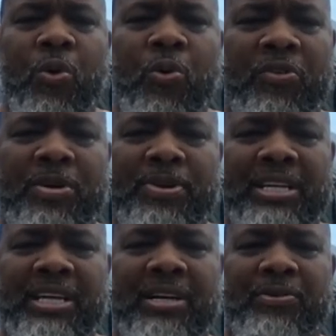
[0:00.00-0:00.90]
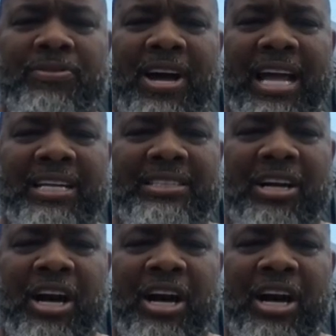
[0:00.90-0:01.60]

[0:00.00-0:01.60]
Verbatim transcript: where we've been dealing with violence